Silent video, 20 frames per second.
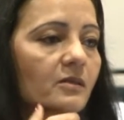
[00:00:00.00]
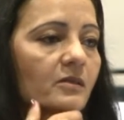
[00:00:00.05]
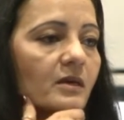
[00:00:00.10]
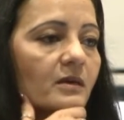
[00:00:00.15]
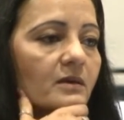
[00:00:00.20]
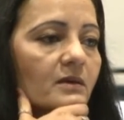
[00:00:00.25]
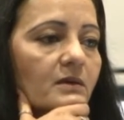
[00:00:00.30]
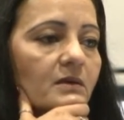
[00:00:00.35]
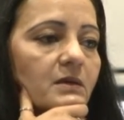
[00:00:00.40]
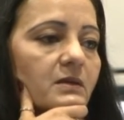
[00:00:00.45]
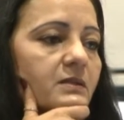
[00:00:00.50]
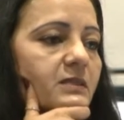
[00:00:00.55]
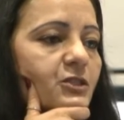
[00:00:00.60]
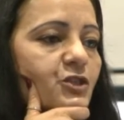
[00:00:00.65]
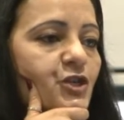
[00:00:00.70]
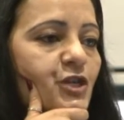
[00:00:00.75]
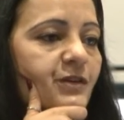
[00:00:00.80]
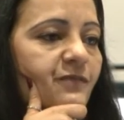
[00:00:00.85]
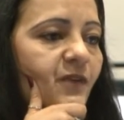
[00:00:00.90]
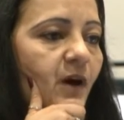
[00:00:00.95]
The
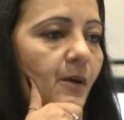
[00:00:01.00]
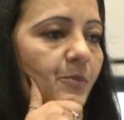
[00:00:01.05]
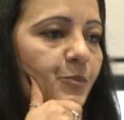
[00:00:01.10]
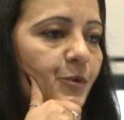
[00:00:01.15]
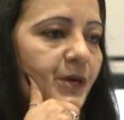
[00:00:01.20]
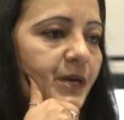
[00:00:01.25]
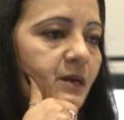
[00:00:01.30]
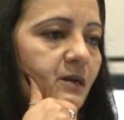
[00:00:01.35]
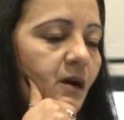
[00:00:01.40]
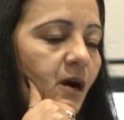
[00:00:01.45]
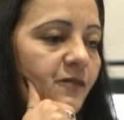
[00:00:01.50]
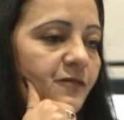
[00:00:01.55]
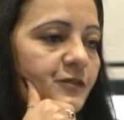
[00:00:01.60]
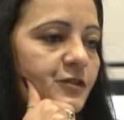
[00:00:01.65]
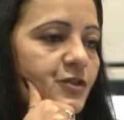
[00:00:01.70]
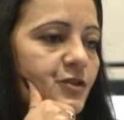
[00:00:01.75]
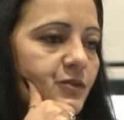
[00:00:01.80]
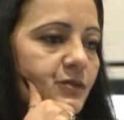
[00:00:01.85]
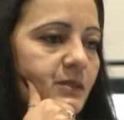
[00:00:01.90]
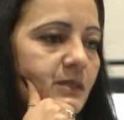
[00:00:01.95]
Chief Operating
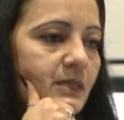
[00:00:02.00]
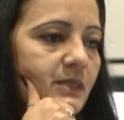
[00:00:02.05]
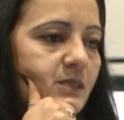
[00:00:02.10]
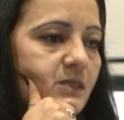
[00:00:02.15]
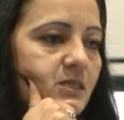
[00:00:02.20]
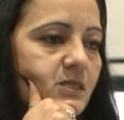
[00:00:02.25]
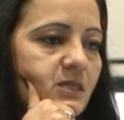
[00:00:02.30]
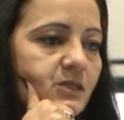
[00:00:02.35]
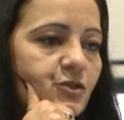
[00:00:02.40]
Officer leads